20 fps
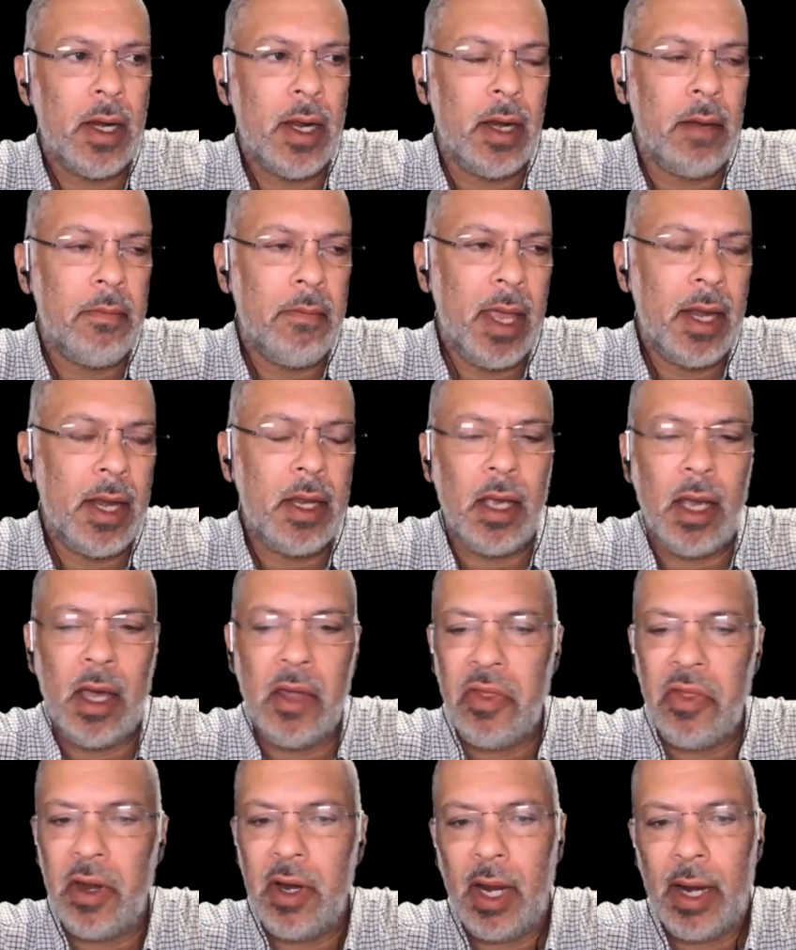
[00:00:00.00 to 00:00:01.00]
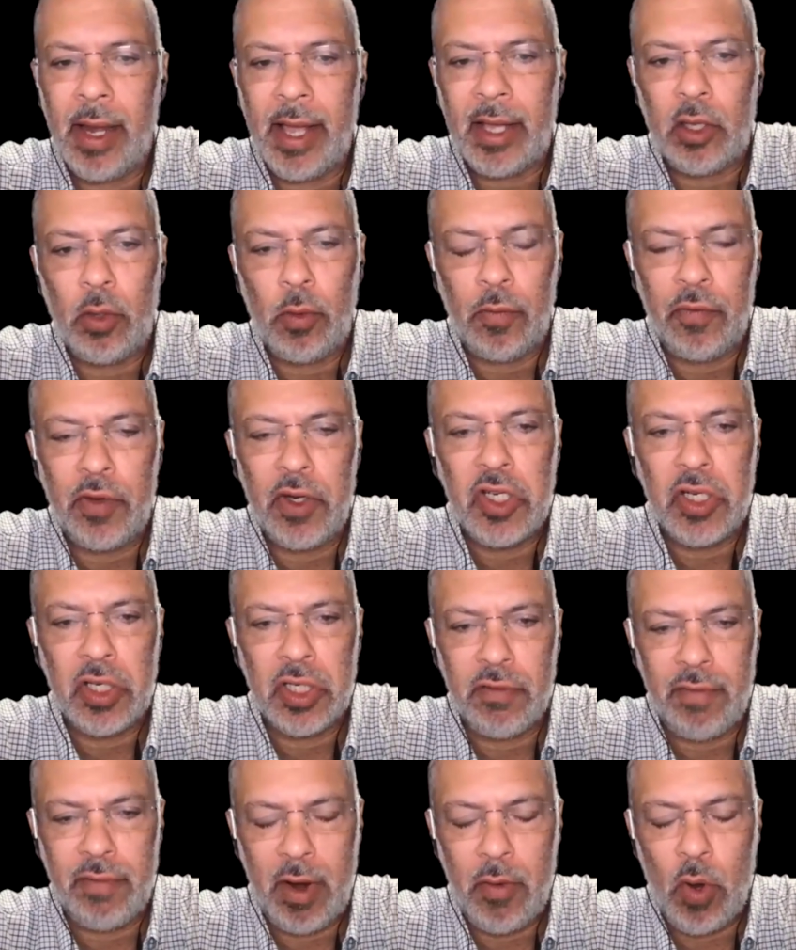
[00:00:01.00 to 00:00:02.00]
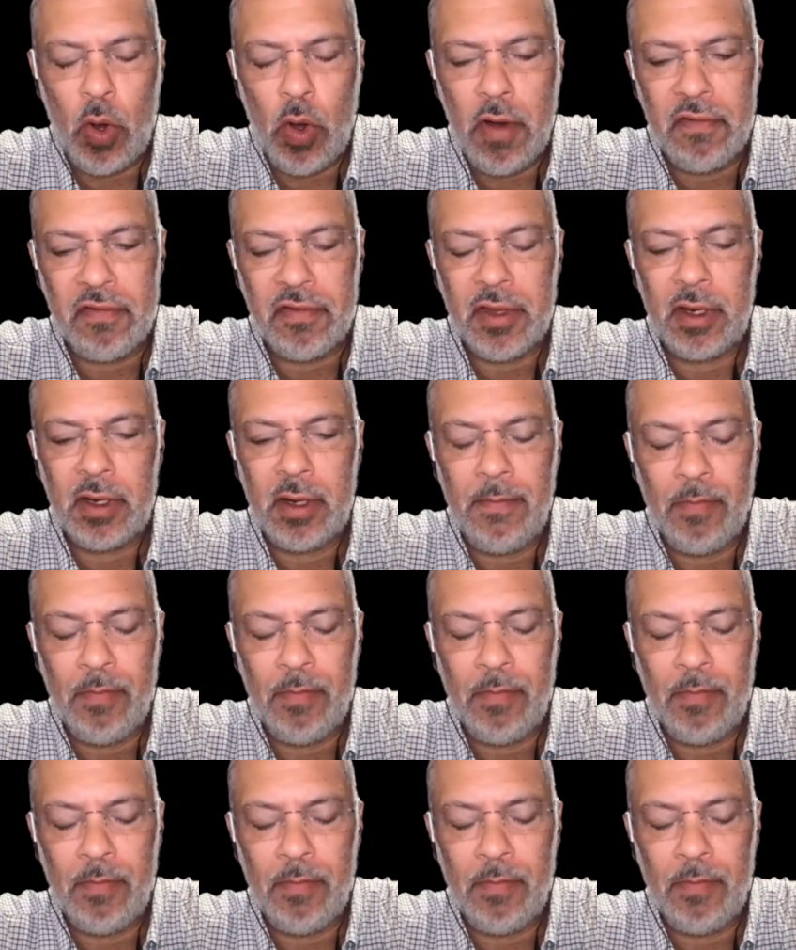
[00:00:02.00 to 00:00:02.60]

and many other elected officials very often.